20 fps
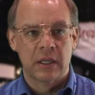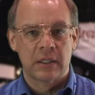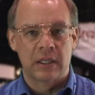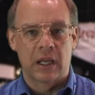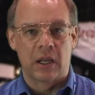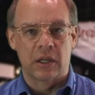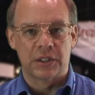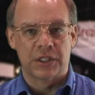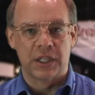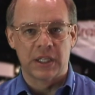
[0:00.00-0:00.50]

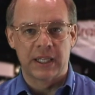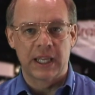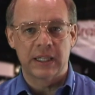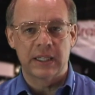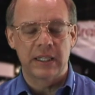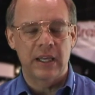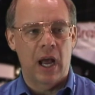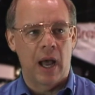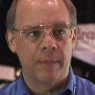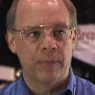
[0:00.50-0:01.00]
Now, to get
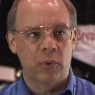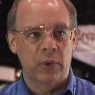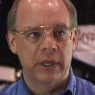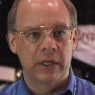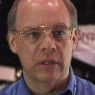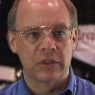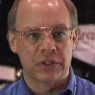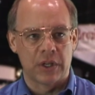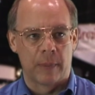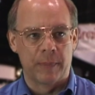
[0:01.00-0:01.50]
the
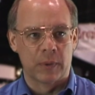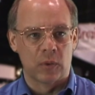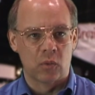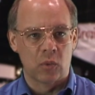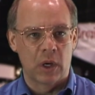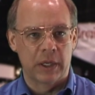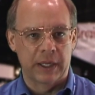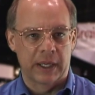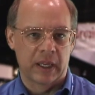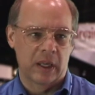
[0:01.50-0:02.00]
operators up and
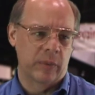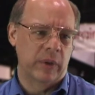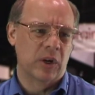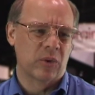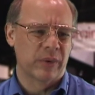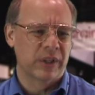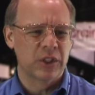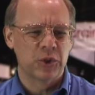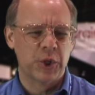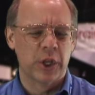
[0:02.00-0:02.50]
running, and we don't
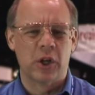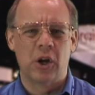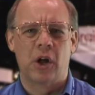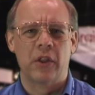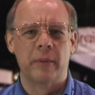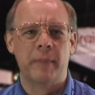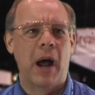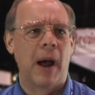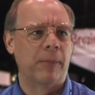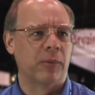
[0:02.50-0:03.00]
really call
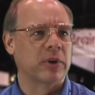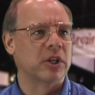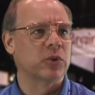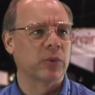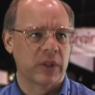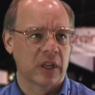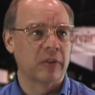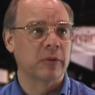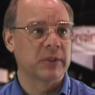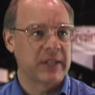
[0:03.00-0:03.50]
them operators, we
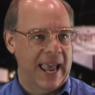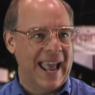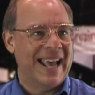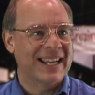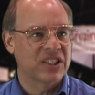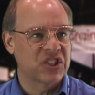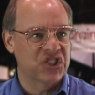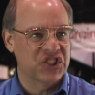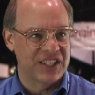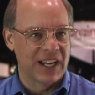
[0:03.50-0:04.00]
think of them as
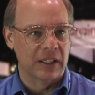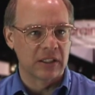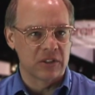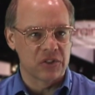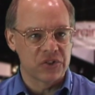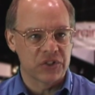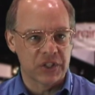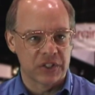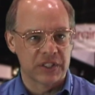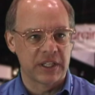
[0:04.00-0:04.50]
ad
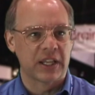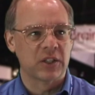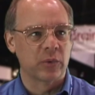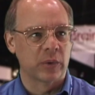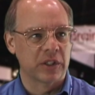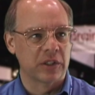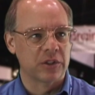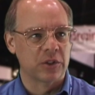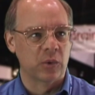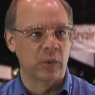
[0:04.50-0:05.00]
sellers, because that's what
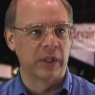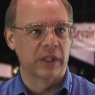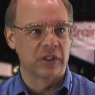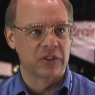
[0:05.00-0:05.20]
they're doing.